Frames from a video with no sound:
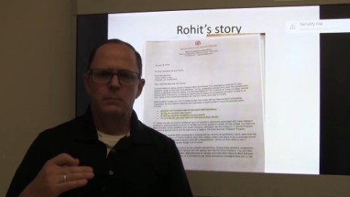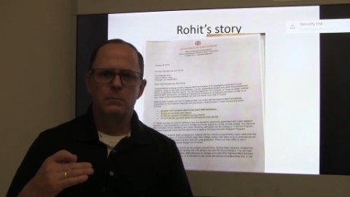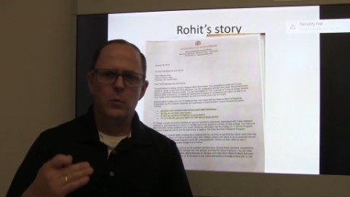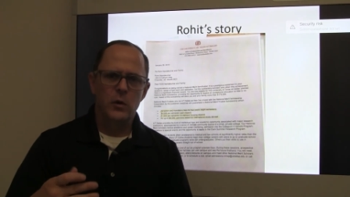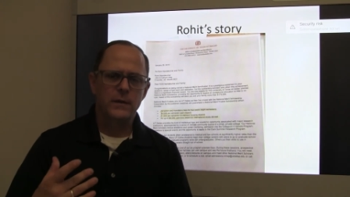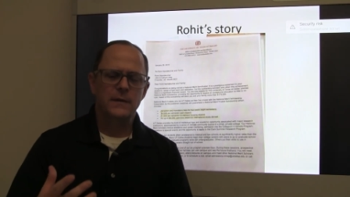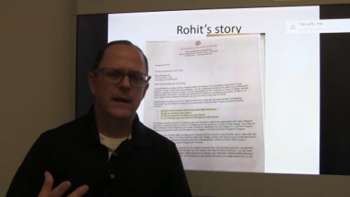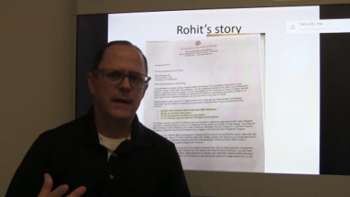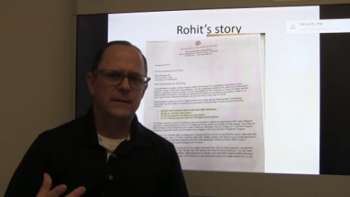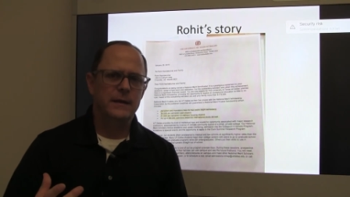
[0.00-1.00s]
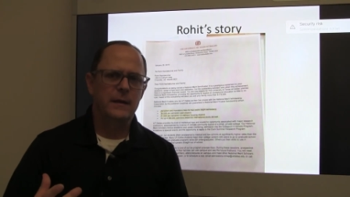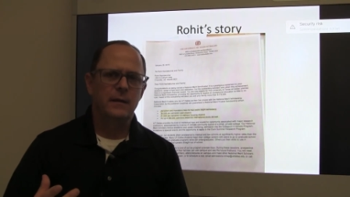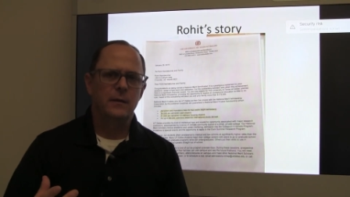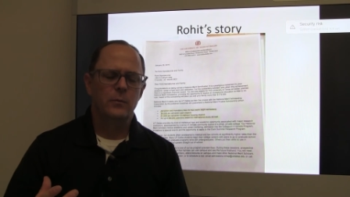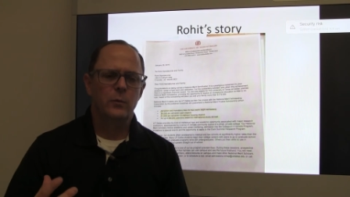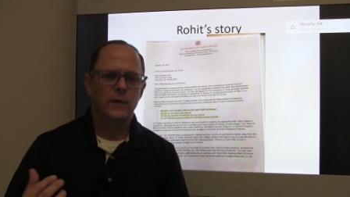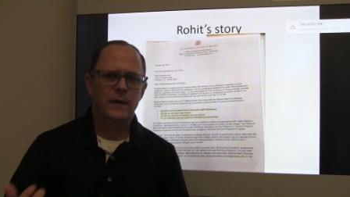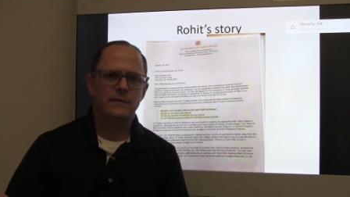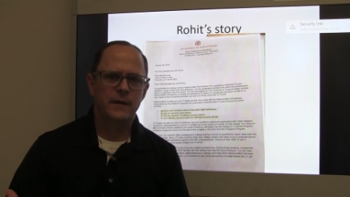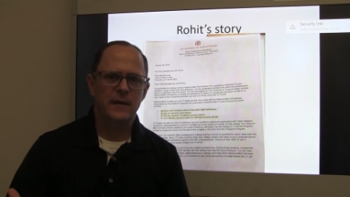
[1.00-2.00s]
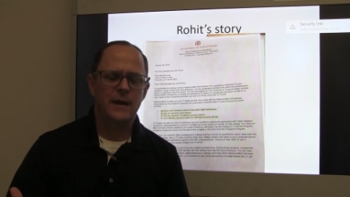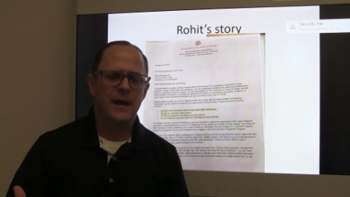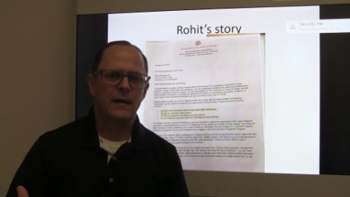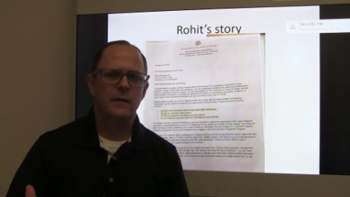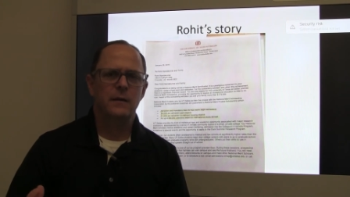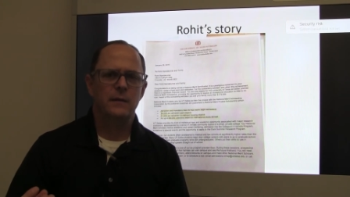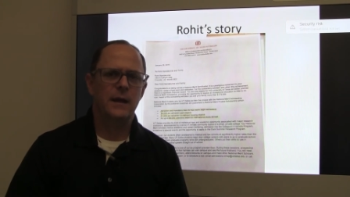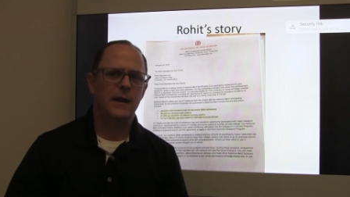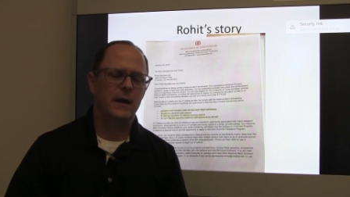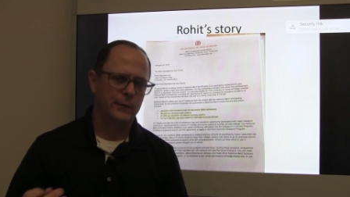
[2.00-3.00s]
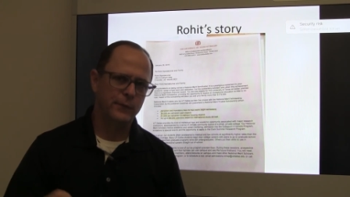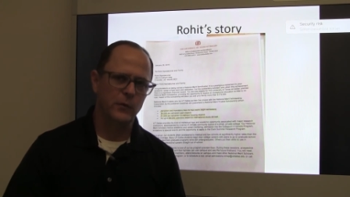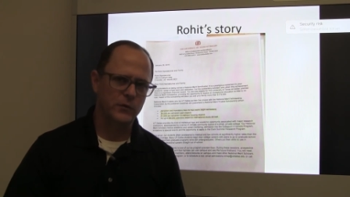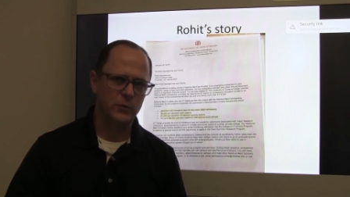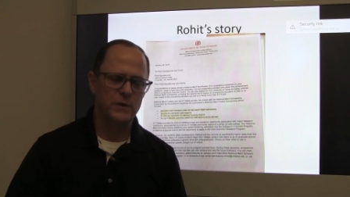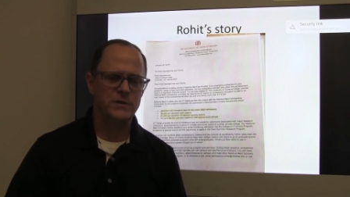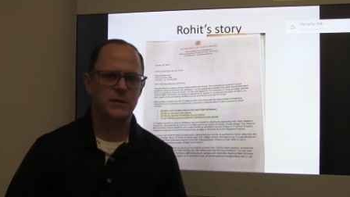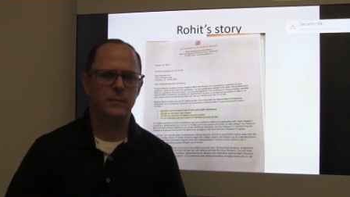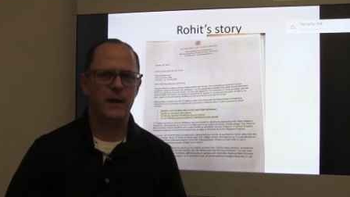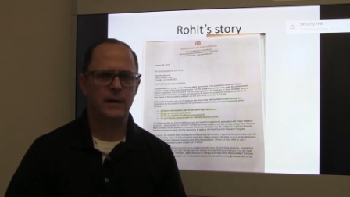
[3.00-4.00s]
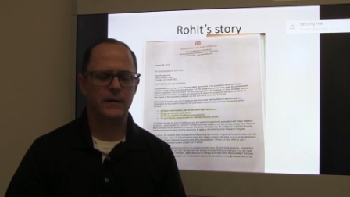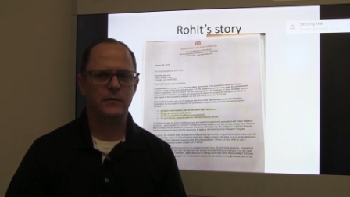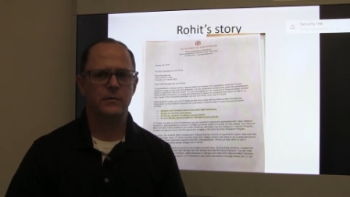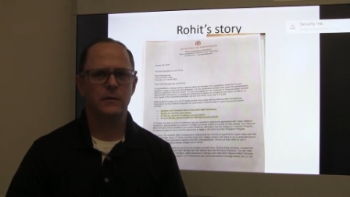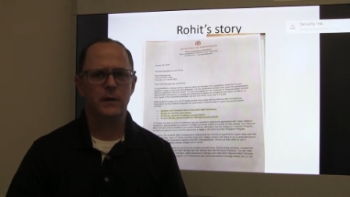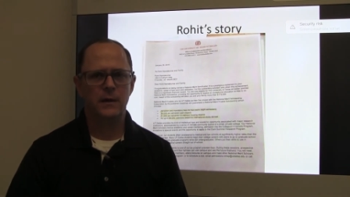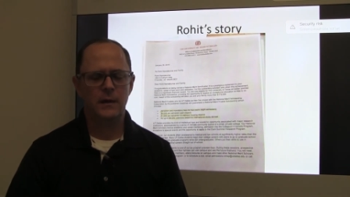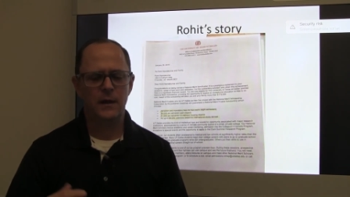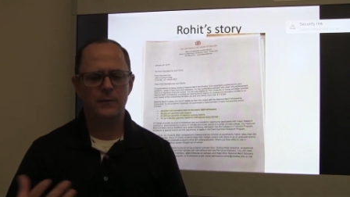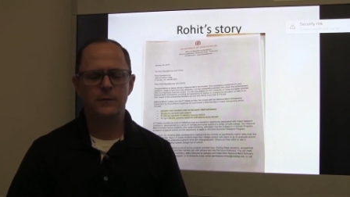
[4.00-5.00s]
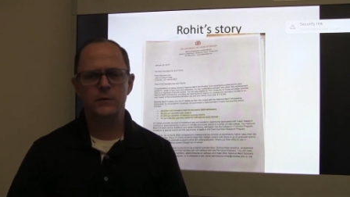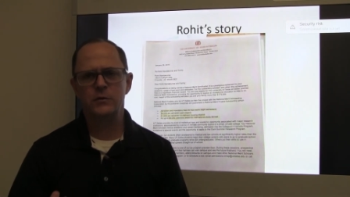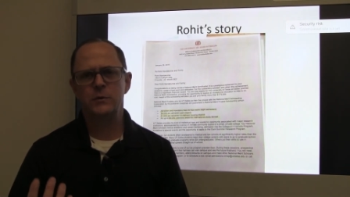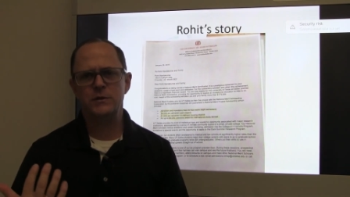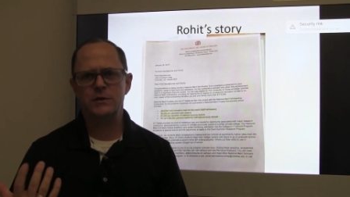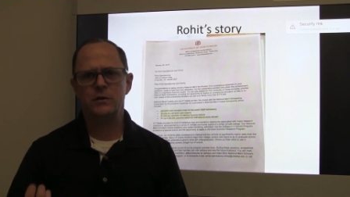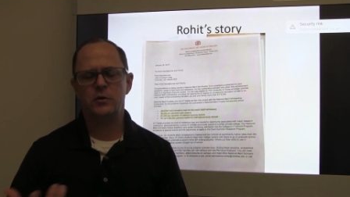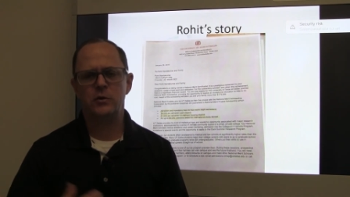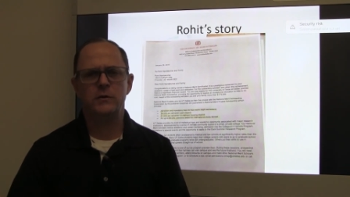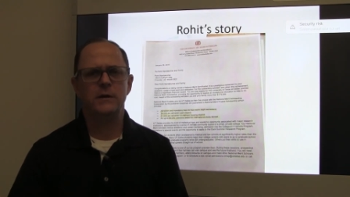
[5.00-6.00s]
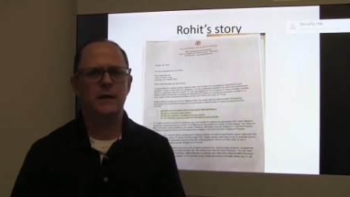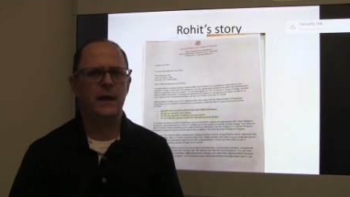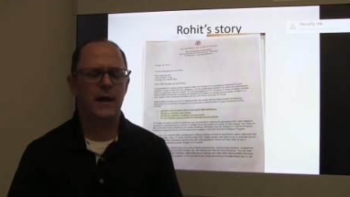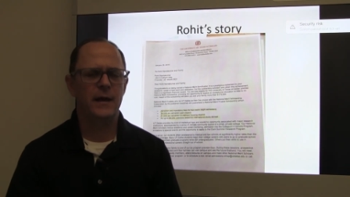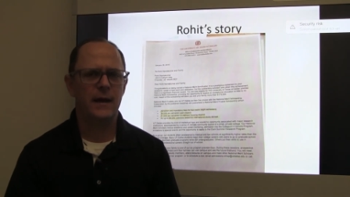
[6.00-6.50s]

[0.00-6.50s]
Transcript: More than likely, when they say that, they got a full tuition package. And full tuition currently at